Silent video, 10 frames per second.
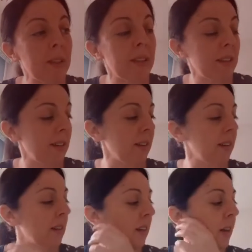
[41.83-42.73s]

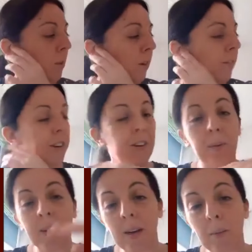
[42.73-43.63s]
worked for a
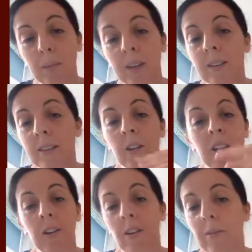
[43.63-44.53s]
shipping company, so
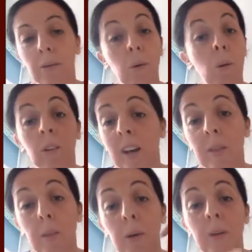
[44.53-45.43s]
he traveled all
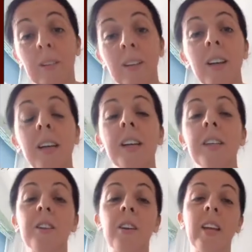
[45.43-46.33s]
around the world.
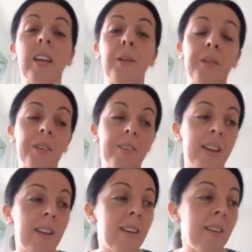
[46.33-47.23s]
So he used to
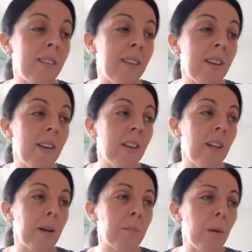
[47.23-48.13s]
send
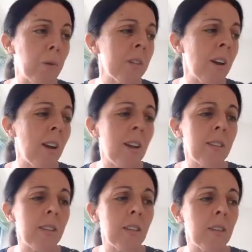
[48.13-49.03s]
like
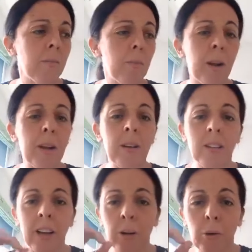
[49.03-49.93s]
postcards and
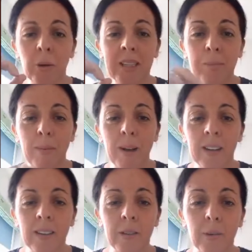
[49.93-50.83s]
bring like coins
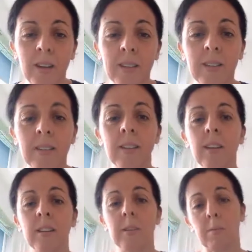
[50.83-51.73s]
back to us,
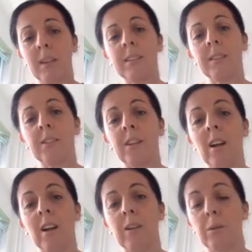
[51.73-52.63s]
to my sister
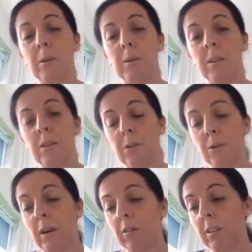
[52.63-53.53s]
and I, because we were the
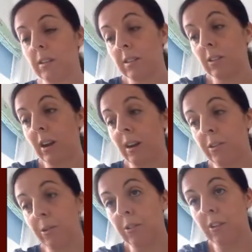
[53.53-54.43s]
two eldest
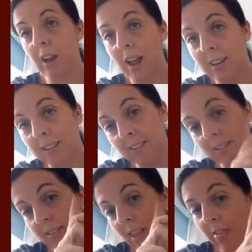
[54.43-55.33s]
grandchildren and
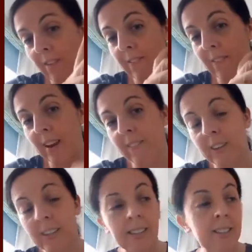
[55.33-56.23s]
the
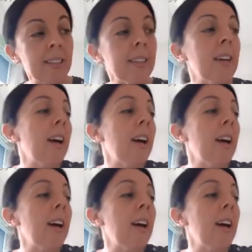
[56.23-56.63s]
favorites.